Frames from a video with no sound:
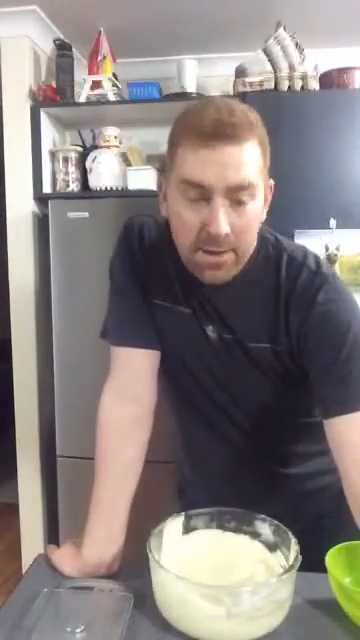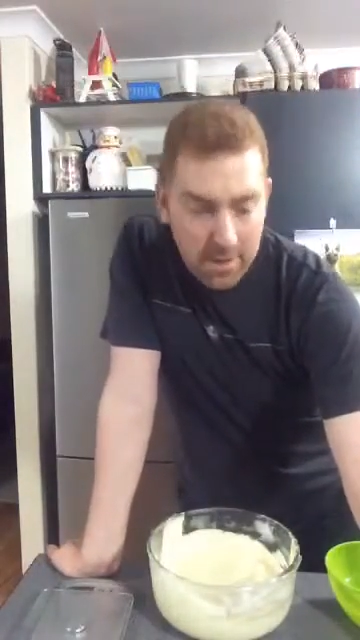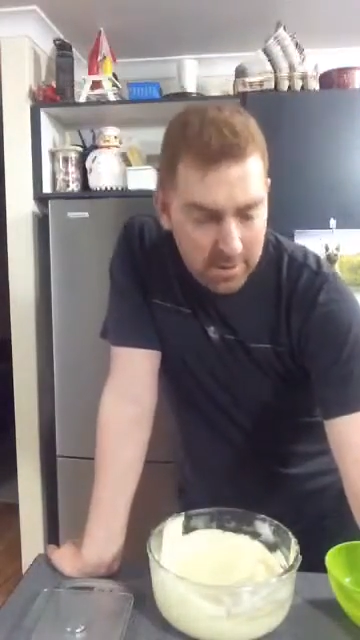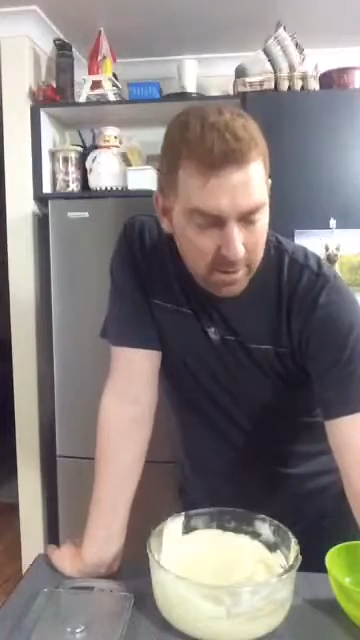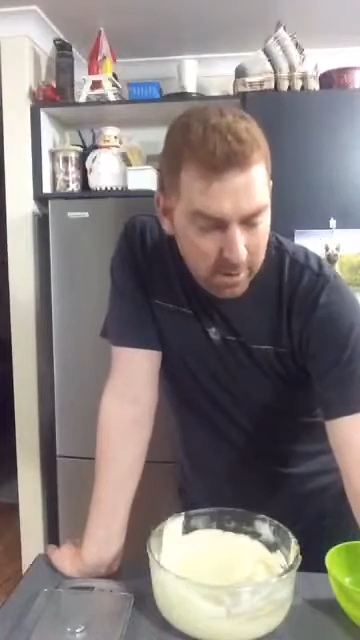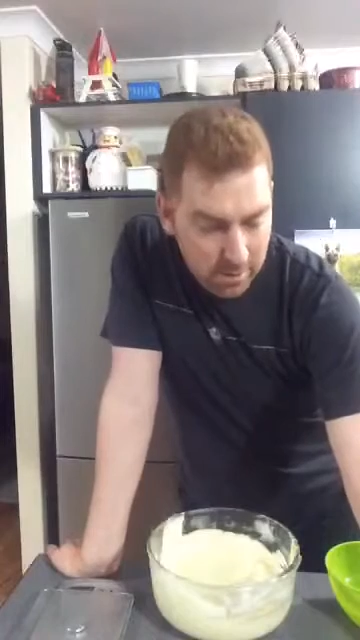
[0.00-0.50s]

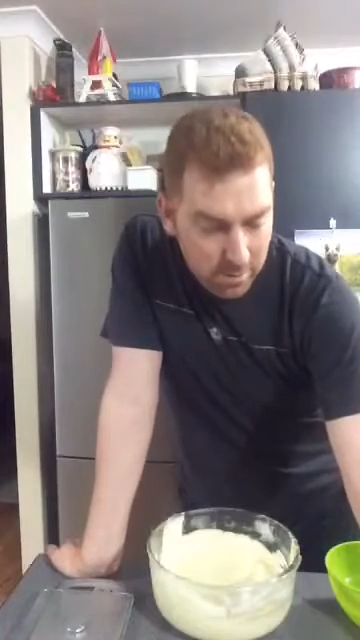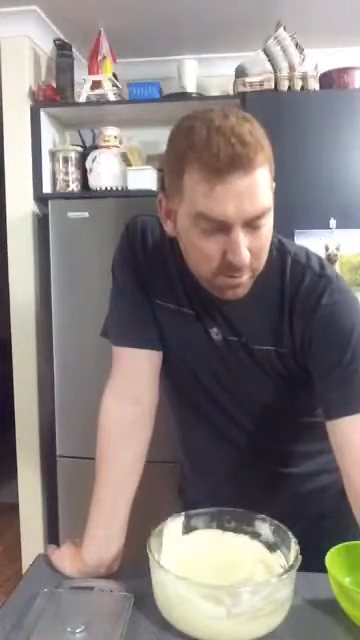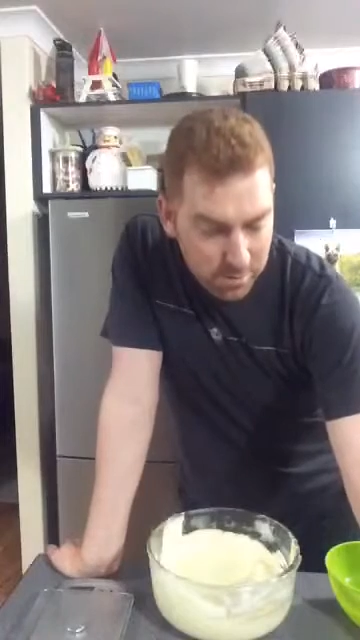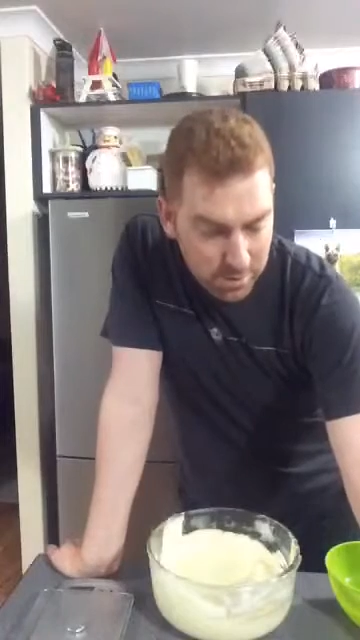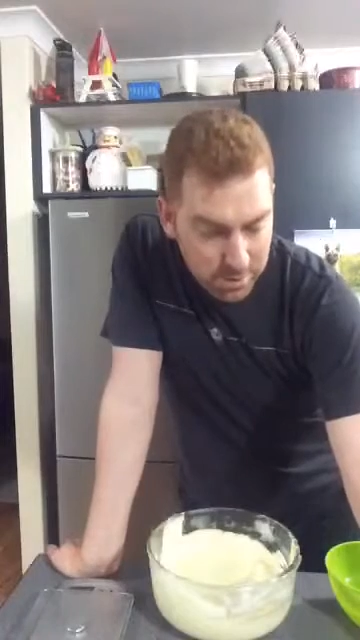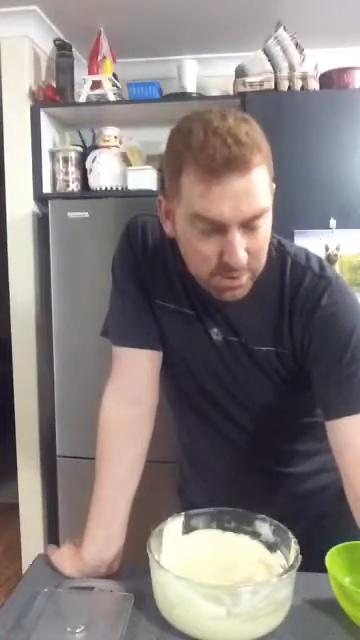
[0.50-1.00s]
yeah,
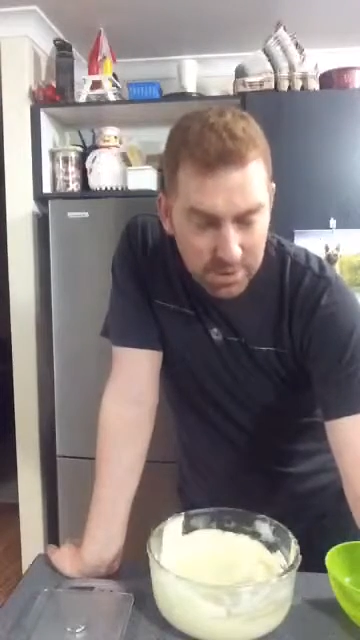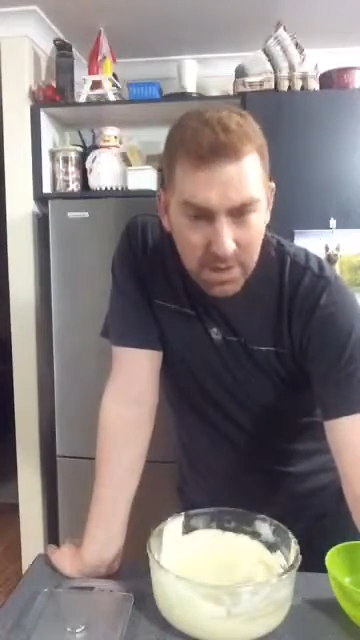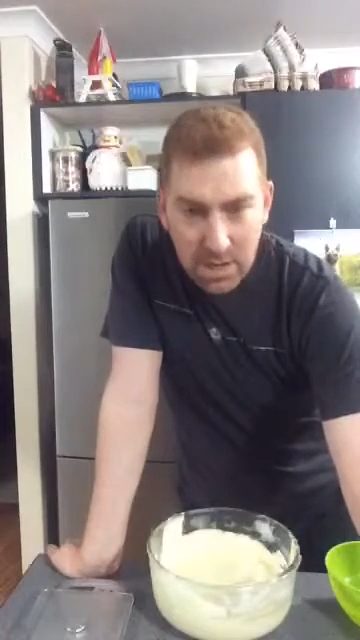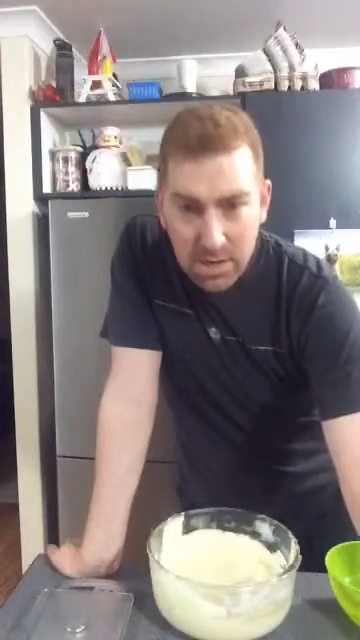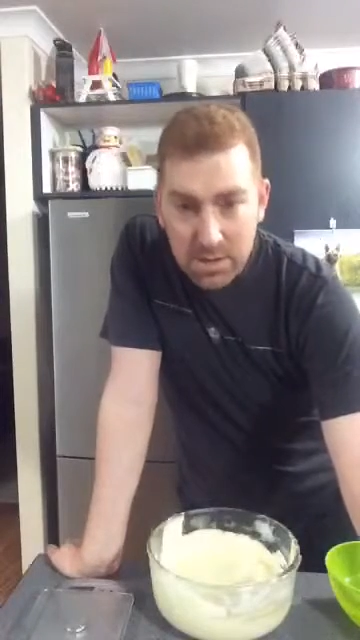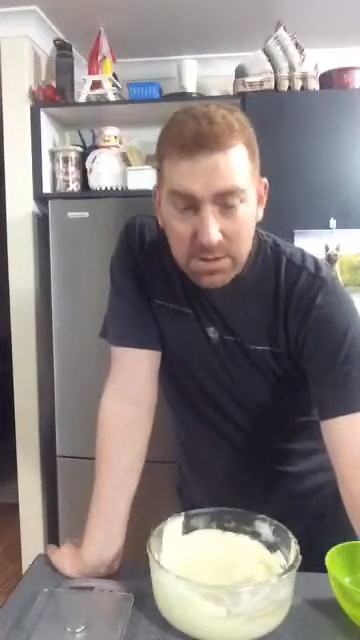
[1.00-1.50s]
1.2
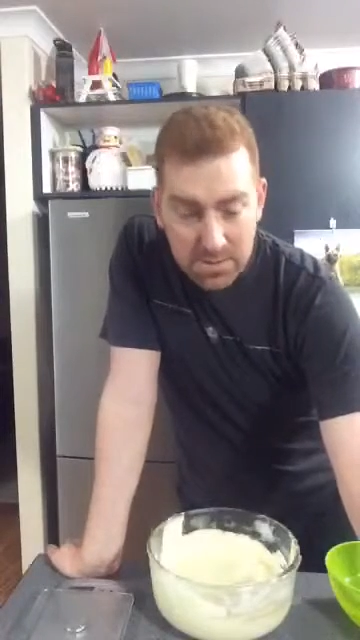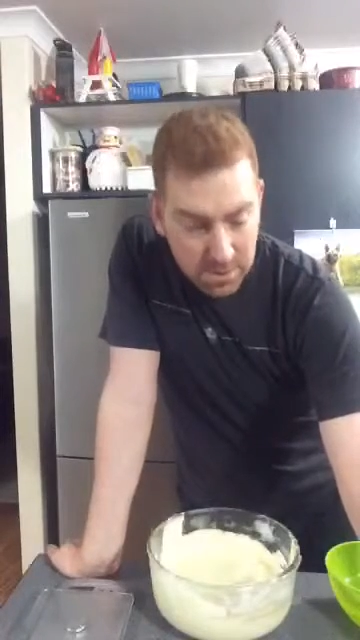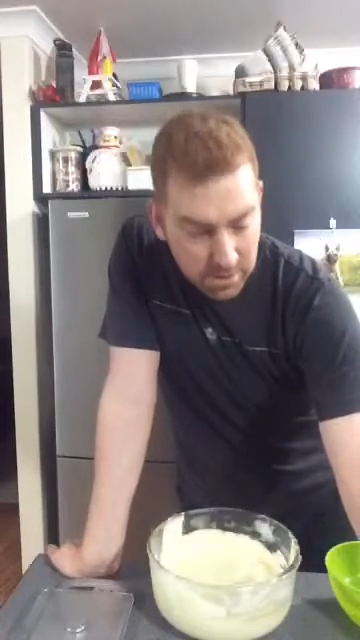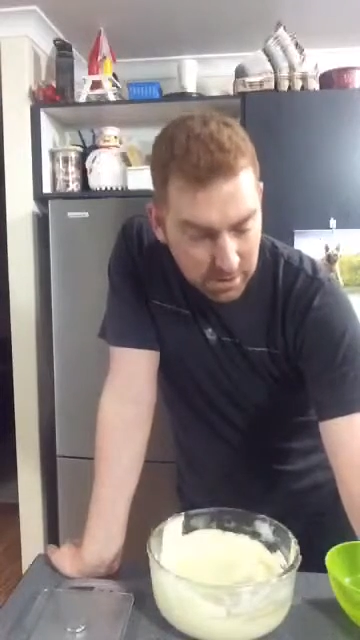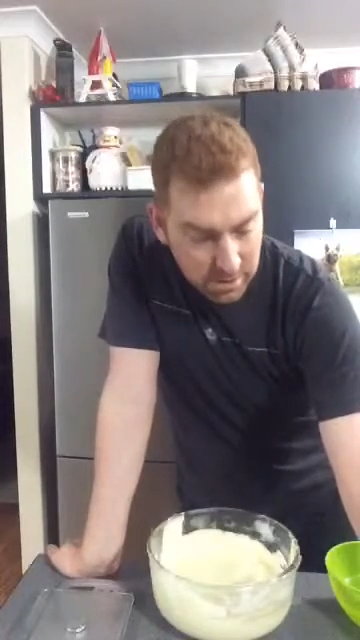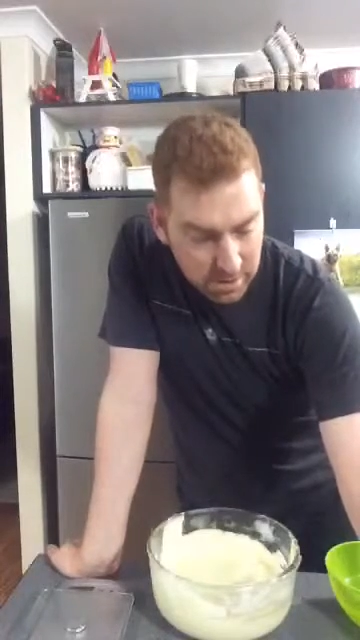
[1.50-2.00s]
kilos of
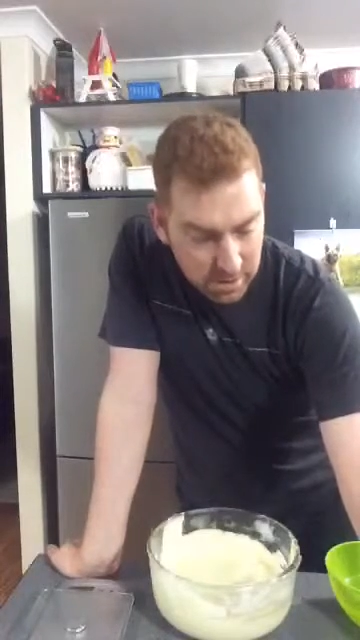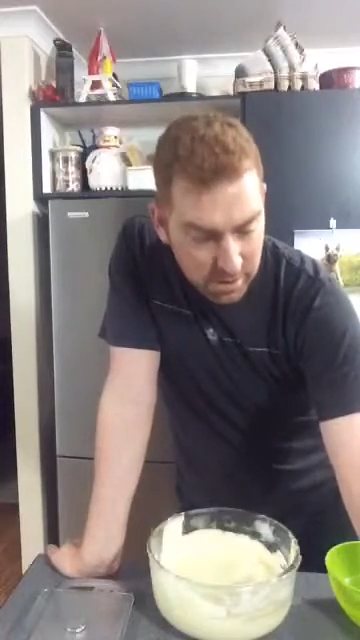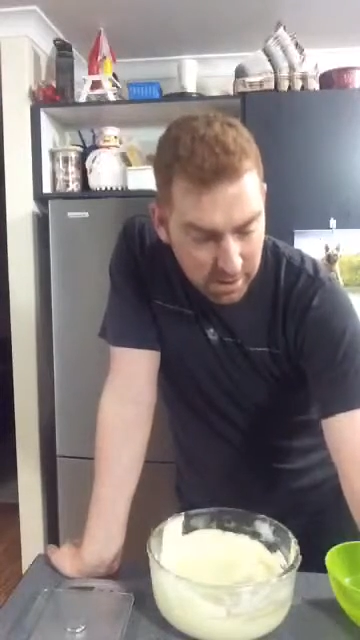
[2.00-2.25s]
chocolate,